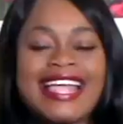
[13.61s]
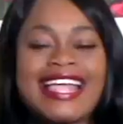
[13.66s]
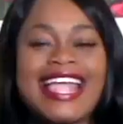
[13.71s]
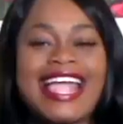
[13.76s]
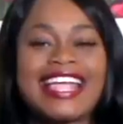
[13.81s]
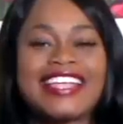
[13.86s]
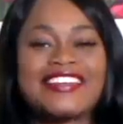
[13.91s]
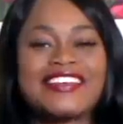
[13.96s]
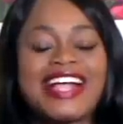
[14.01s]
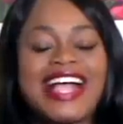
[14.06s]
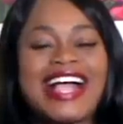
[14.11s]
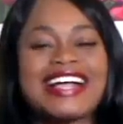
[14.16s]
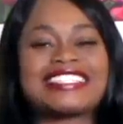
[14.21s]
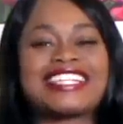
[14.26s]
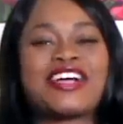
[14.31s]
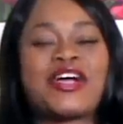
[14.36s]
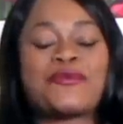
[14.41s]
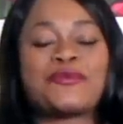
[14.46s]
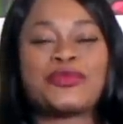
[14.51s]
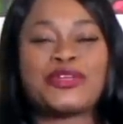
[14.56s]
Hey, you guys,
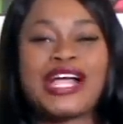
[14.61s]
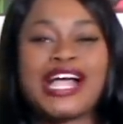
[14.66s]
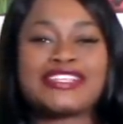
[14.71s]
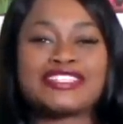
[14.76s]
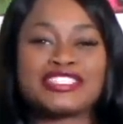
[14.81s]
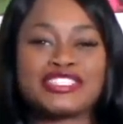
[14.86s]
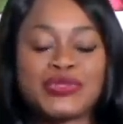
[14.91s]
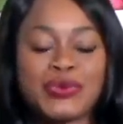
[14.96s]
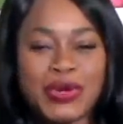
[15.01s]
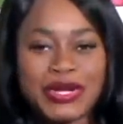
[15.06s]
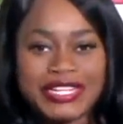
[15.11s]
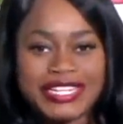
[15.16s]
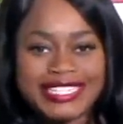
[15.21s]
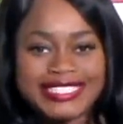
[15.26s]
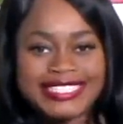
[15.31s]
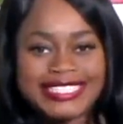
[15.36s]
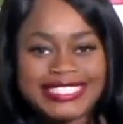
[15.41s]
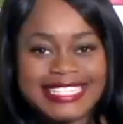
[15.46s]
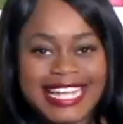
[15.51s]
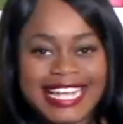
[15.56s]
I hope you guys are doing
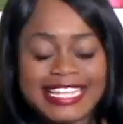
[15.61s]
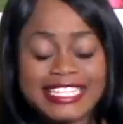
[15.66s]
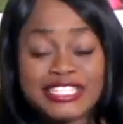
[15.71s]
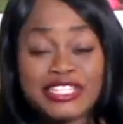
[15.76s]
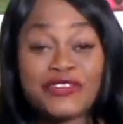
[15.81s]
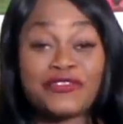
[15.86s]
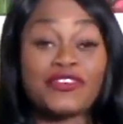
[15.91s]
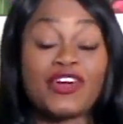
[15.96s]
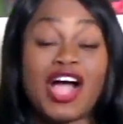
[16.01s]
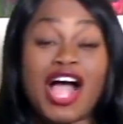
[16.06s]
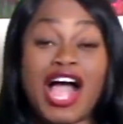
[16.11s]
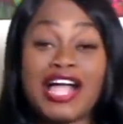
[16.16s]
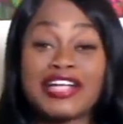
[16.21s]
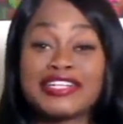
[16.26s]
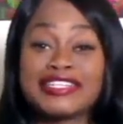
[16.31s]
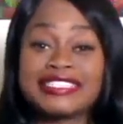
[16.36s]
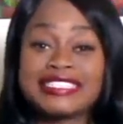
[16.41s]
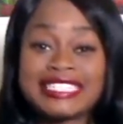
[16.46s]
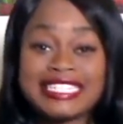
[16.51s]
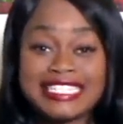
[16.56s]
good today. So, for all
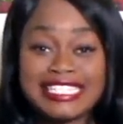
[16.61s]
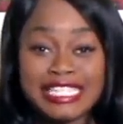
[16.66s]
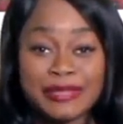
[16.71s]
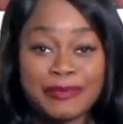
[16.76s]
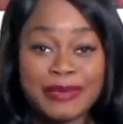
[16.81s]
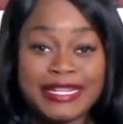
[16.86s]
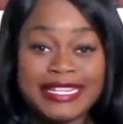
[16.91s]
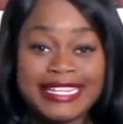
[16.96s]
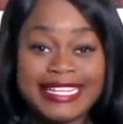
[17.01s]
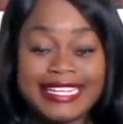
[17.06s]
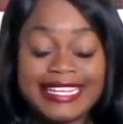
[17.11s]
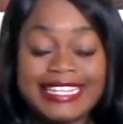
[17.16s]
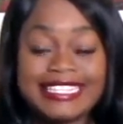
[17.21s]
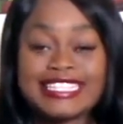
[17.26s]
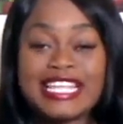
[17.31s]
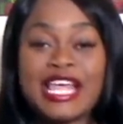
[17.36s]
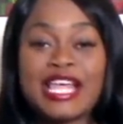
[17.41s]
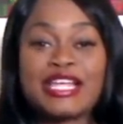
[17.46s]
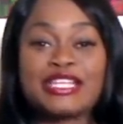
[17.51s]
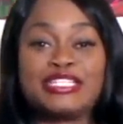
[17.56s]
your tea sipping
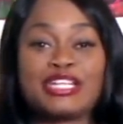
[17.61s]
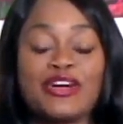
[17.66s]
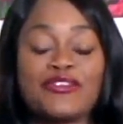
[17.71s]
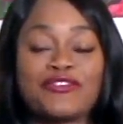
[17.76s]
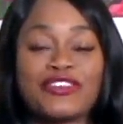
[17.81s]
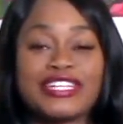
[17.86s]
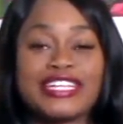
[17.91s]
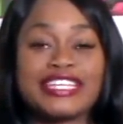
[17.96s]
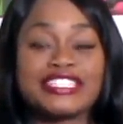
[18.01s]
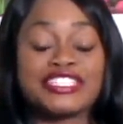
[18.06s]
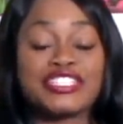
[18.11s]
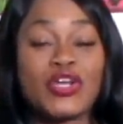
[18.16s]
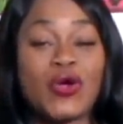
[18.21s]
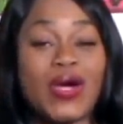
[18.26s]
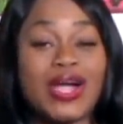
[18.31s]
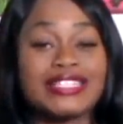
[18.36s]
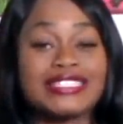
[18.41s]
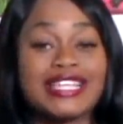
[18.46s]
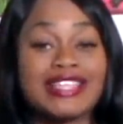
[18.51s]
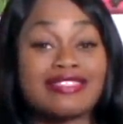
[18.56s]
needs, don't forget to go
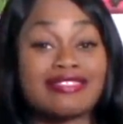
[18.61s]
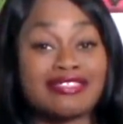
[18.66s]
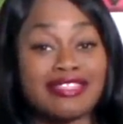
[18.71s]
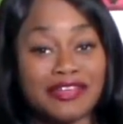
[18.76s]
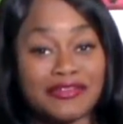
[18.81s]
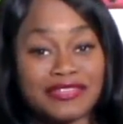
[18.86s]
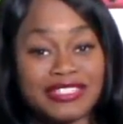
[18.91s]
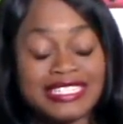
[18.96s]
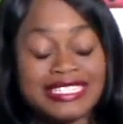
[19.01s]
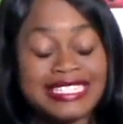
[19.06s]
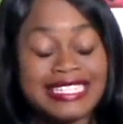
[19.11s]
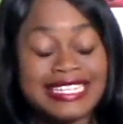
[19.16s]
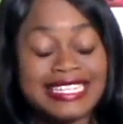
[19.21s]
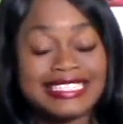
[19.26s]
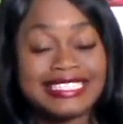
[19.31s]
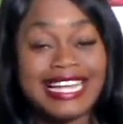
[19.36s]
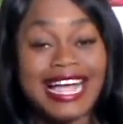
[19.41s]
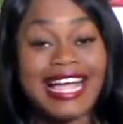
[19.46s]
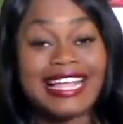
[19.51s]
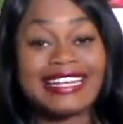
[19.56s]
on to
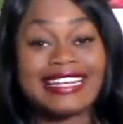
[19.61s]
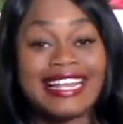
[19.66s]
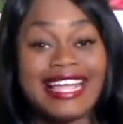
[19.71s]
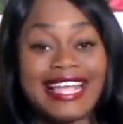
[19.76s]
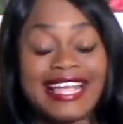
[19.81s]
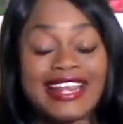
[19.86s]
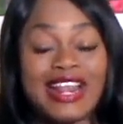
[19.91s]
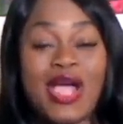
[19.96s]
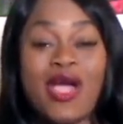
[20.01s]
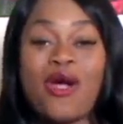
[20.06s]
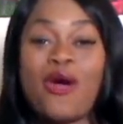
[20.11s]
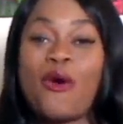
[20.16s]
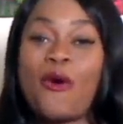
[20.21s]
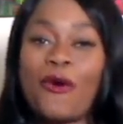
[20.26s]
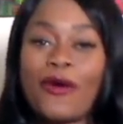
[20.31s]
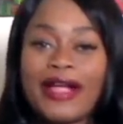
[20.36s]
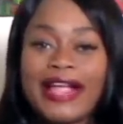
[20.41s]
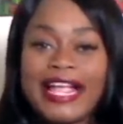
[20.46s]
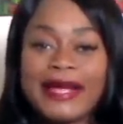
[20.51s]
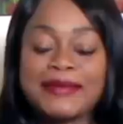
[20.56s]
lovelytea.net
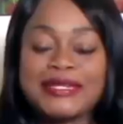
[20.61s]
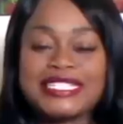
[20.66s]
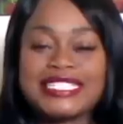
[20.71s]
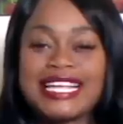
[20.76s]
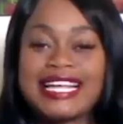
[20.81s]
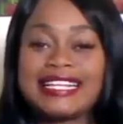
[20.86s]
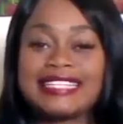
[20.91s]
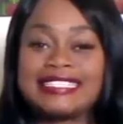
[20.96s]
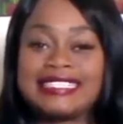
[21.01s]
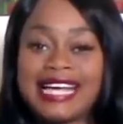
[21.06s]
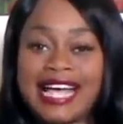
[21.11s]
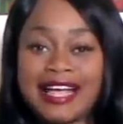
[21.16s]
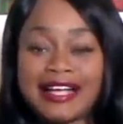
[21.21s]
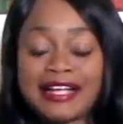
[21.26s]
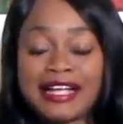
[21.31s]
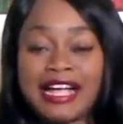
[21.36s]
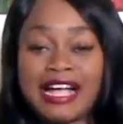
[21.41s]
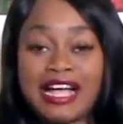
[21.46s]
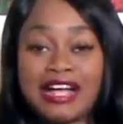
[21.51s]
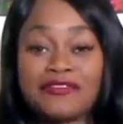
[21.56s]
or
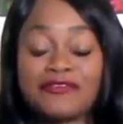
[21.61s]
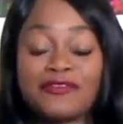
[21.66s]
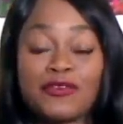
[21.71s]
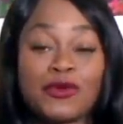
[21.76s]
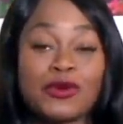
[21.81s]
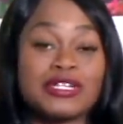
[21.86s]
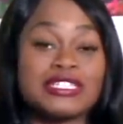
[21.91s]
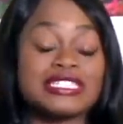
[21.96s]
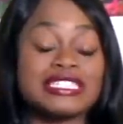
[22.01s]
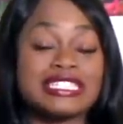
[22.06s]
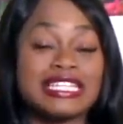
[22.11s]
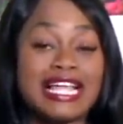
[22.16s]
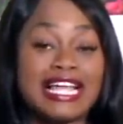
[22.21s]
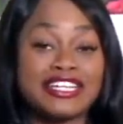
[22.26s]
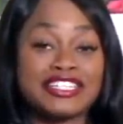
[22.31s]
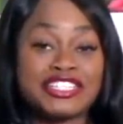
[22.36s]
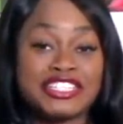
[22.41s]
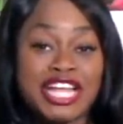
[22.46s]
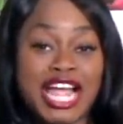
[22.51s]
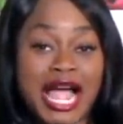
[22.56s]
amazon.com forward
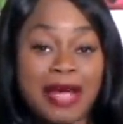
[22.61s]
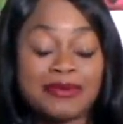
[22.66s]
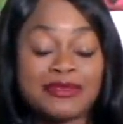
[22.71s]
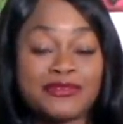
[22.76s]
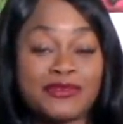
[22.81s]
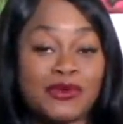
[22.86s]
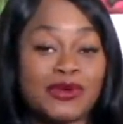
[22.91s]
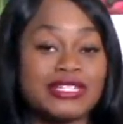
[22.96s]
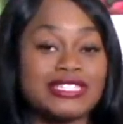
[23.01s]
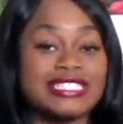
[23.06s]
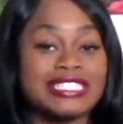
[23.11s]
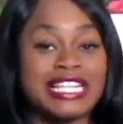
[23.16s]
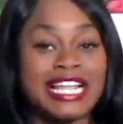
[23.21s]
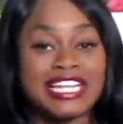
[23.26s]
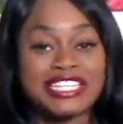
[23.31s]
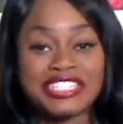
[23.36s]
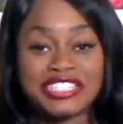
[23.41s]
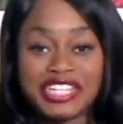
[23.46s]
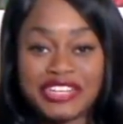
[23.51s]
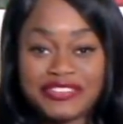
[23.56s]
slash shops forward
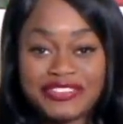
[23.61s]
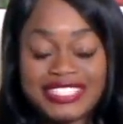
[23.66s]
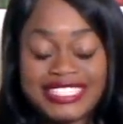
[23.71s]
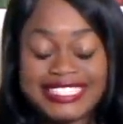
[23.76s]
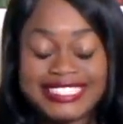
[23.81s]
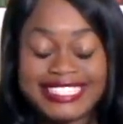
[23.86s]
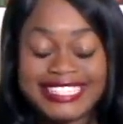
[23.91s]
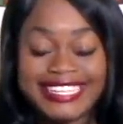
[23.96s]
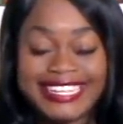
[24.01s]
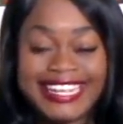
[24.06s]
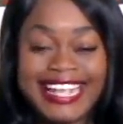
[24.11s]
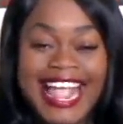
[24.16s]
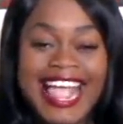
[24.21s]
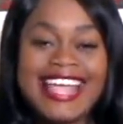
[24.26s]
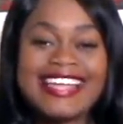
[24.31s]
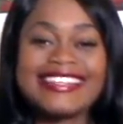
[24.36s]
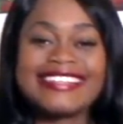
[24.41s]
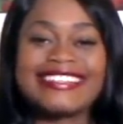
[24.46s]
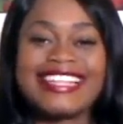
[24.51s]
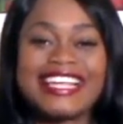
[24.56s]
slash lovelytea.
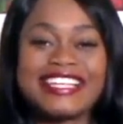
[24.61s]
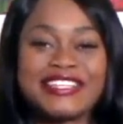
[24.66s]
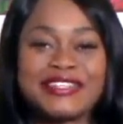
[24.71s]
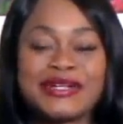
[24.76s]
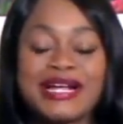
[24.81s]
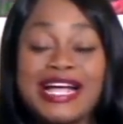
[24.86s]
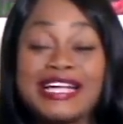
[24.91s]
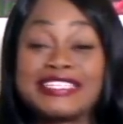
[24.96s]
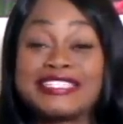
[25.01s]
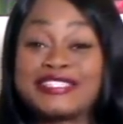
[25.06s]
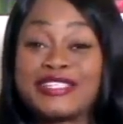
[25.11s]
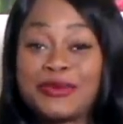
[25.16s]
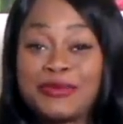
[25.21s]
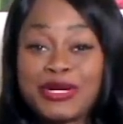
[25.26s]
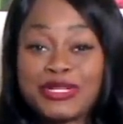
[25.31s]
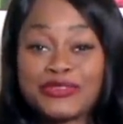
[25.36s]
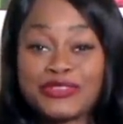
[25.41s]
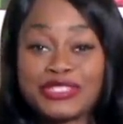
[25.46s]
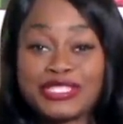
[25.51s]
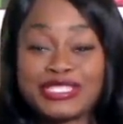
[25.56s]
Thank you guys so
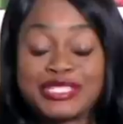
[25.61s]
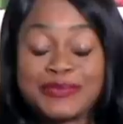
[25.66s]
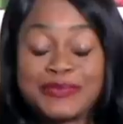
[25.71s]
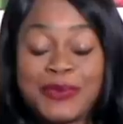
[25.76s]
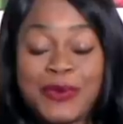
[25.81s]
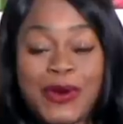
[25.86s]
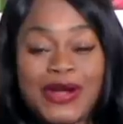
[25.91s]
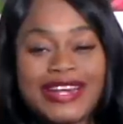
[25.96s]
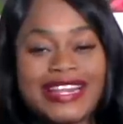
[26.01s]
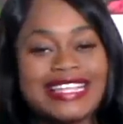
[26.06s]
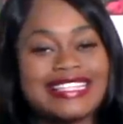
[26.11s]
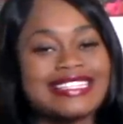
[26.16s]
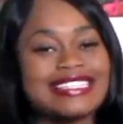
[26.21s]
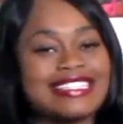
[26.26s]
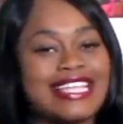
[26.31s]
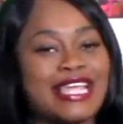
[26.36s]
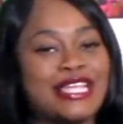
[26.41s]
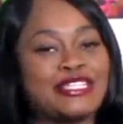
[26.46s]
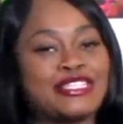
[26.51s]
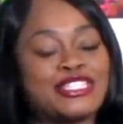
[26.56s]
much for the support and
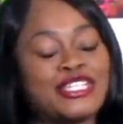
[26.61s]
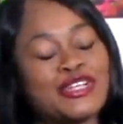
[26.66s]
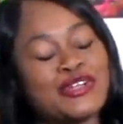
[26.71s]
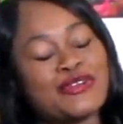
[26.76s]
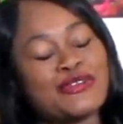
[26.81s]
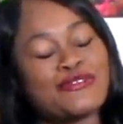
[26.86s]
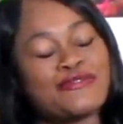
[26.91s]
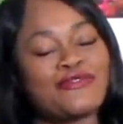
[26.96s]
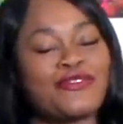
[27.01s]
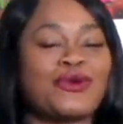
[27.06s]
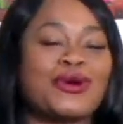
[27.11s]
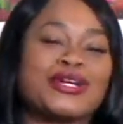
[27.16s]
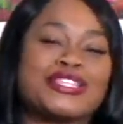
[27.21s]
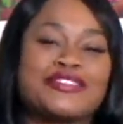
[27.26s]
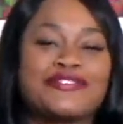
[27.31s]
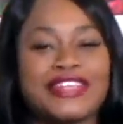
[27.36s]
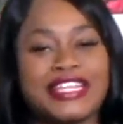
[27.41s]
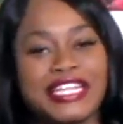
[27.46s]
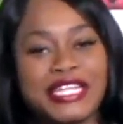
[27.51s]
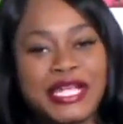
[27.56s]
stay tuned for
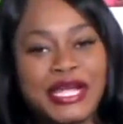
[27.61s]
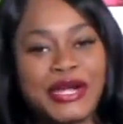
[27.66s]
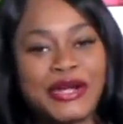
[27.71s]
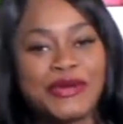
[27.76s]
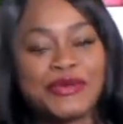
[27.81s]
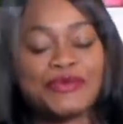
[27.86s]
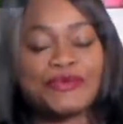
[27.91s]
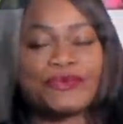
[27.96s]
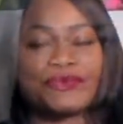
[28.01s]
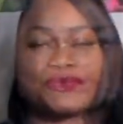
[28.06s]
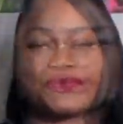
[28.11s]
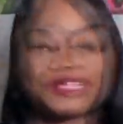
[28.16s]
the video.